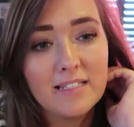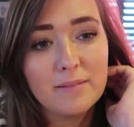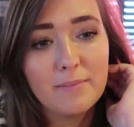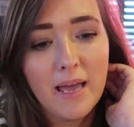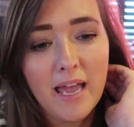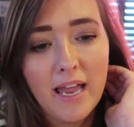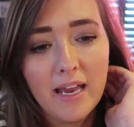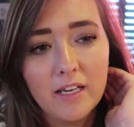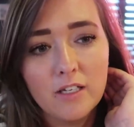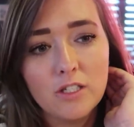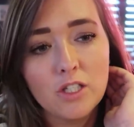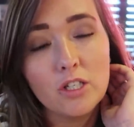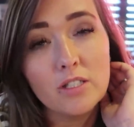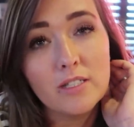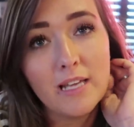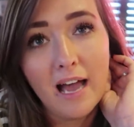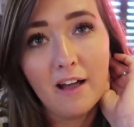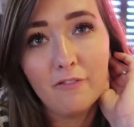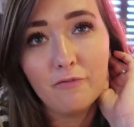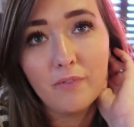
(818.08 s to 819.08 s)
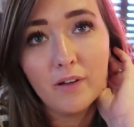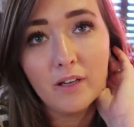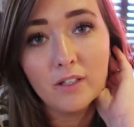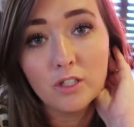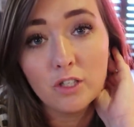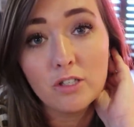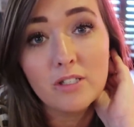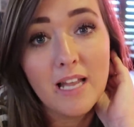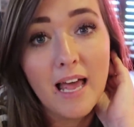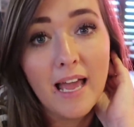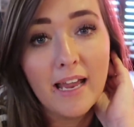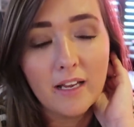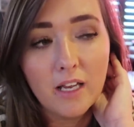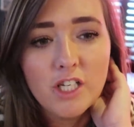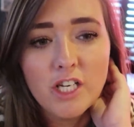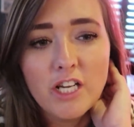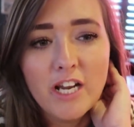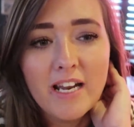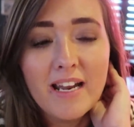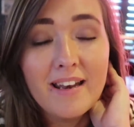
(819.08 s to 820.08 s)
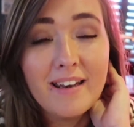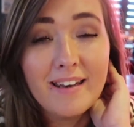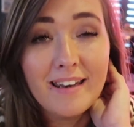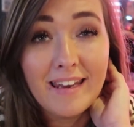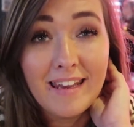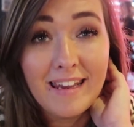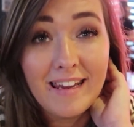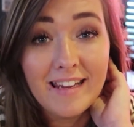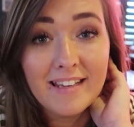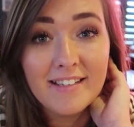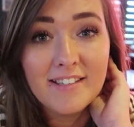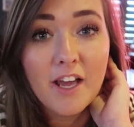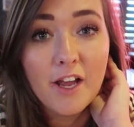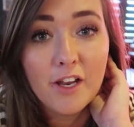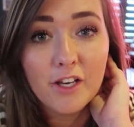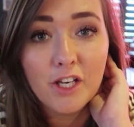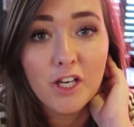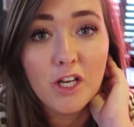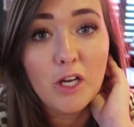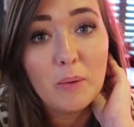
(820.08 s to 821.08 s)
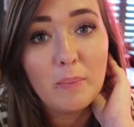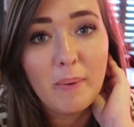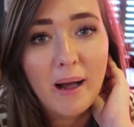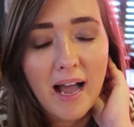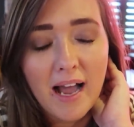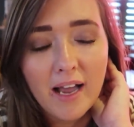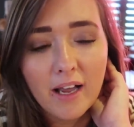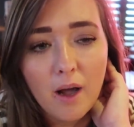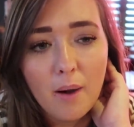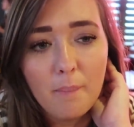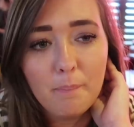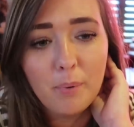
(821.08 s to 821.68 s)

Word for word: Esme does like, she didn't need a new bag,